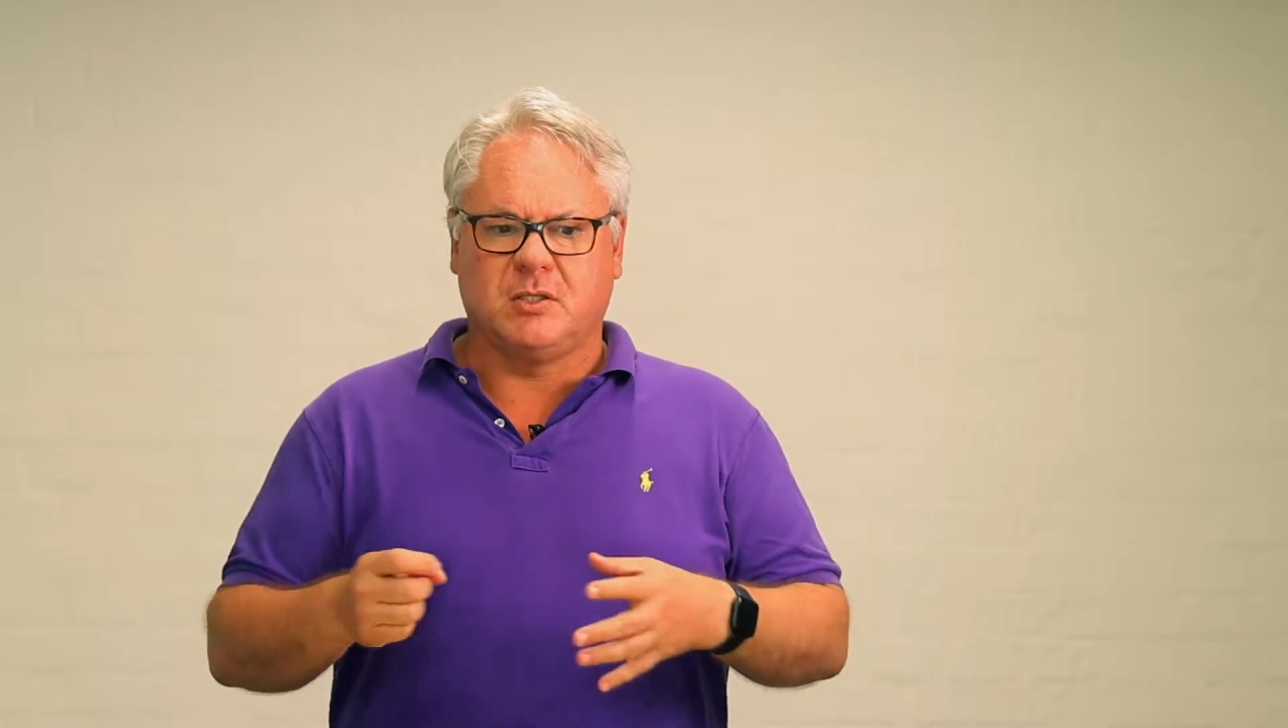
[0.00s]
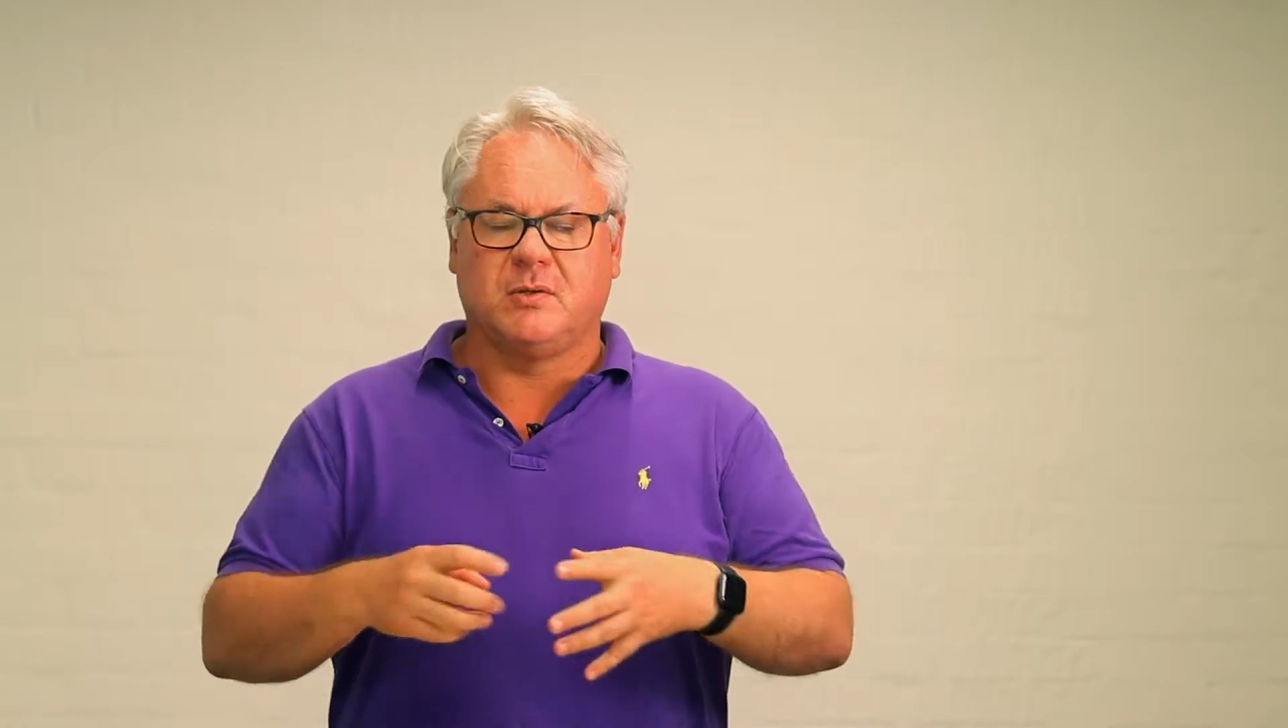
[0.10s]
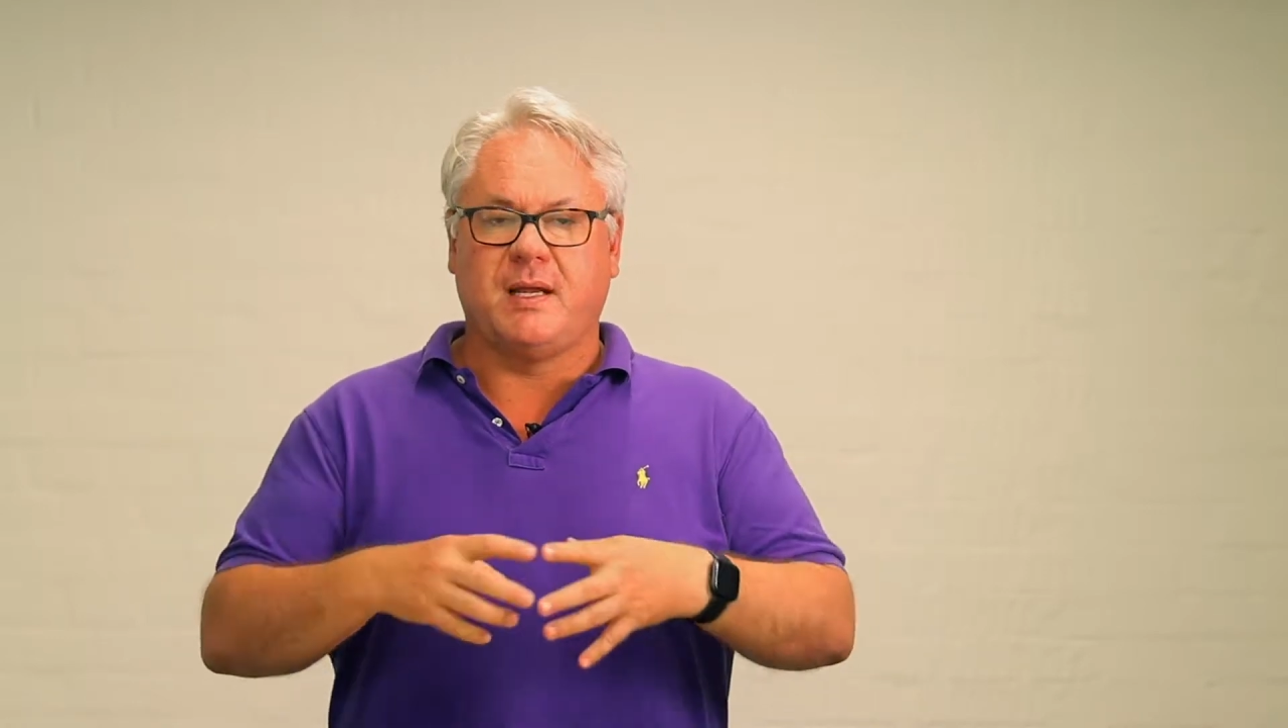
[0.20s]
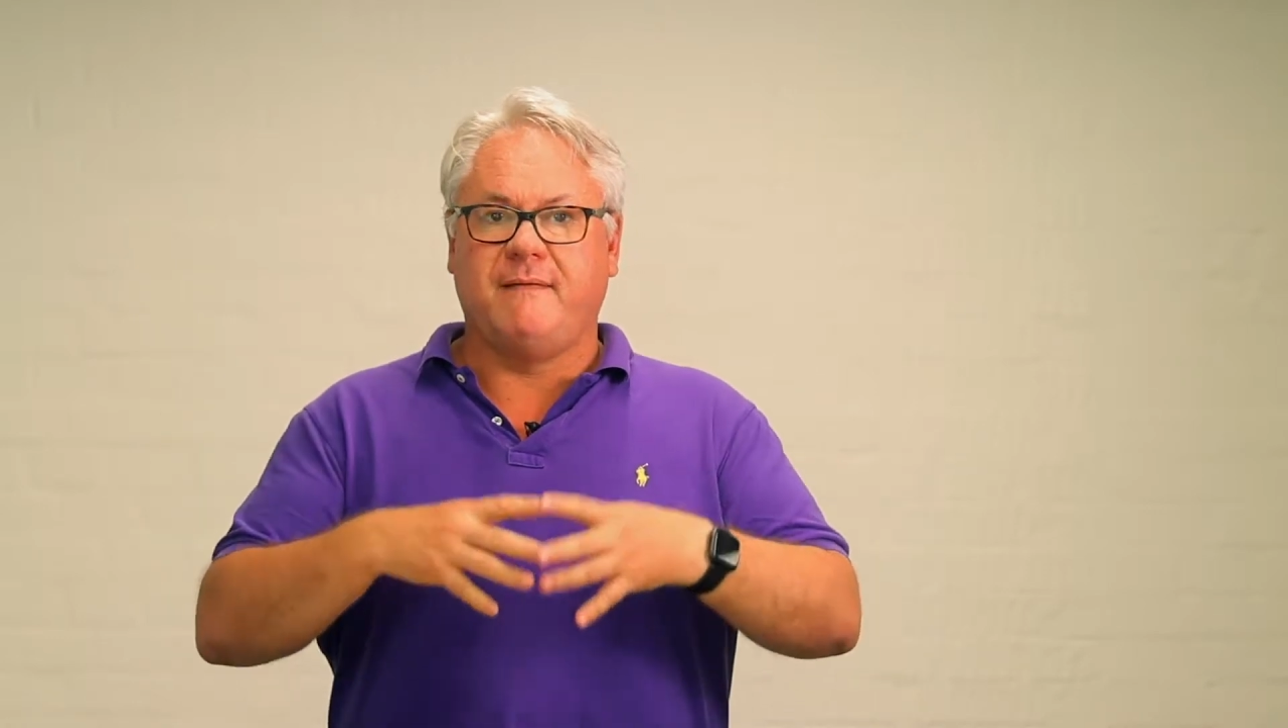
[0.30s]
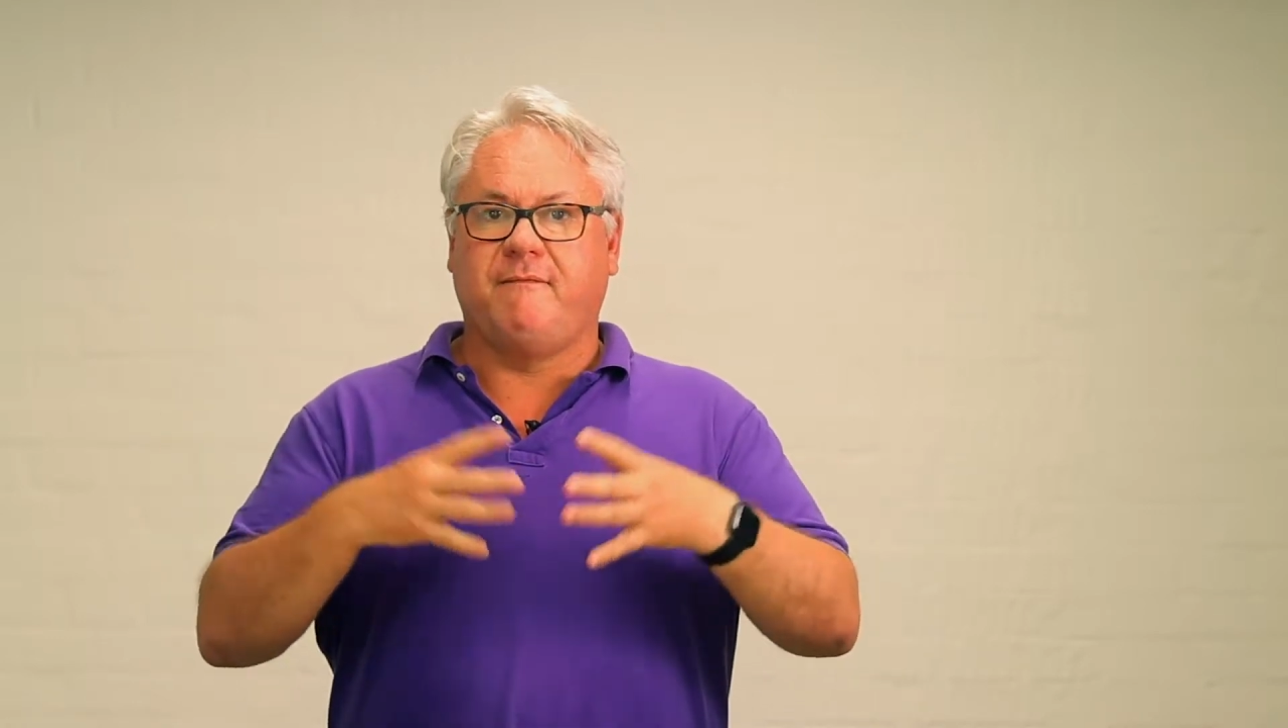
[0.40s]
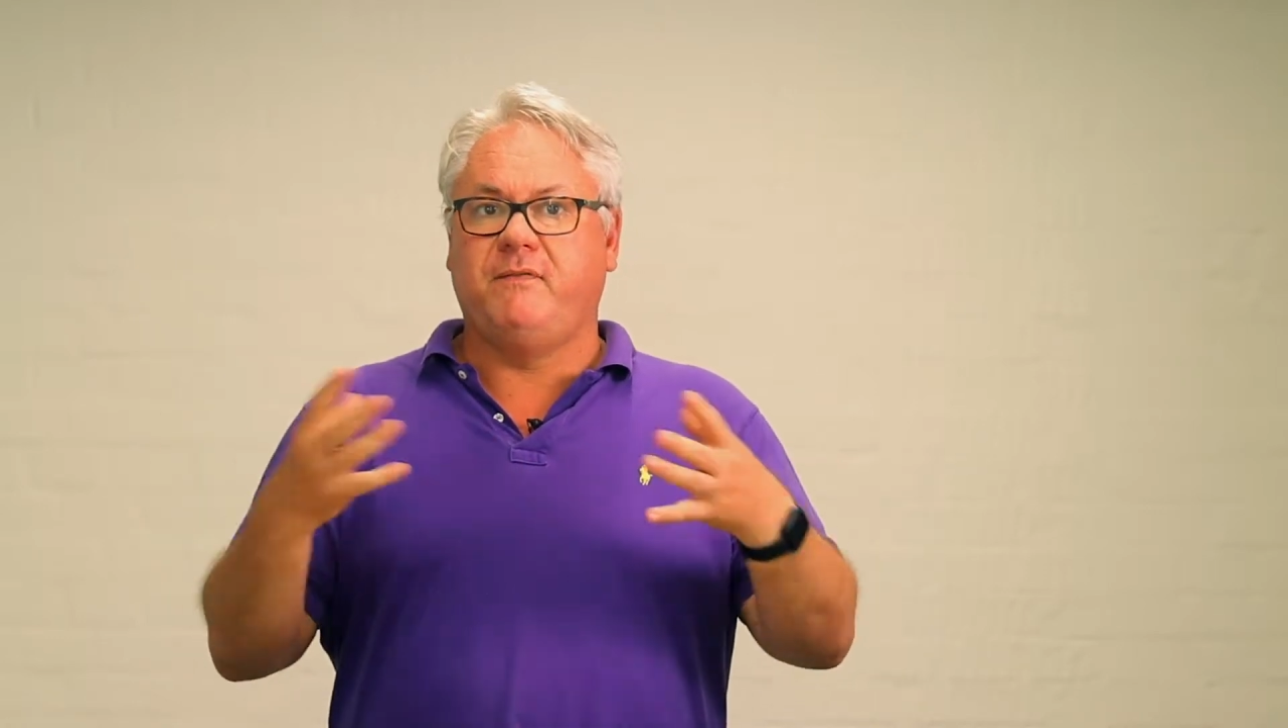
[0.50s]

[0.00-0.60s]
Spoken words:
create